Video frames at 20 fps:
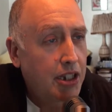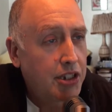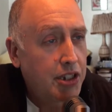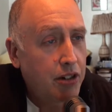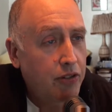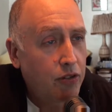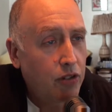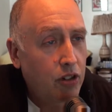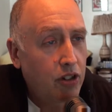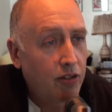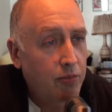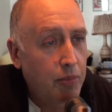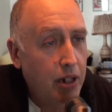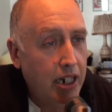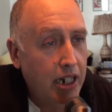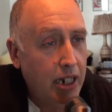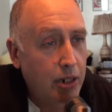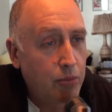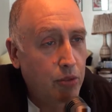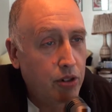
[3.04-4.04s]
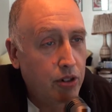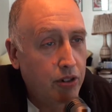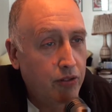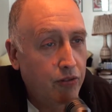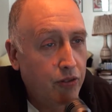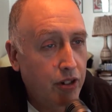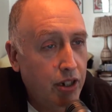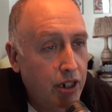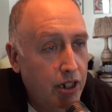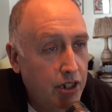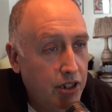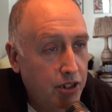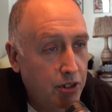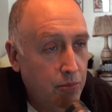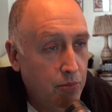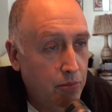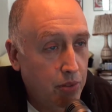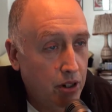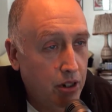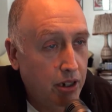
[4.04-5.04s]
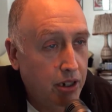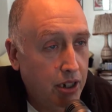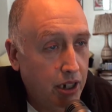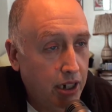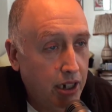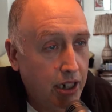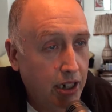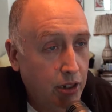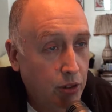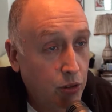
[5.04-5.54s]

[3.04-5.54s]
Several of my neighborhood friends embarked on a